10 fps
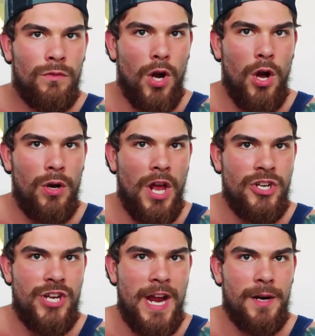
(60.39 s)

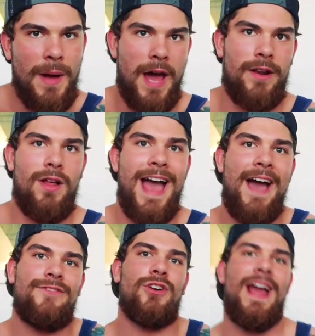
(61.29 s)
Rogue shaker bottle.
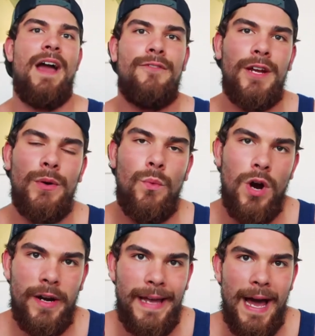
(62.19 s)
After every
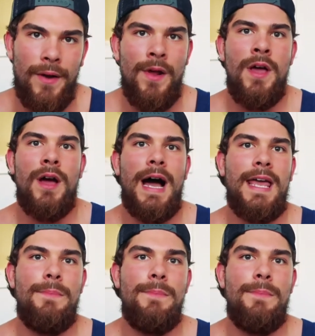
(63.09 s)
workout, I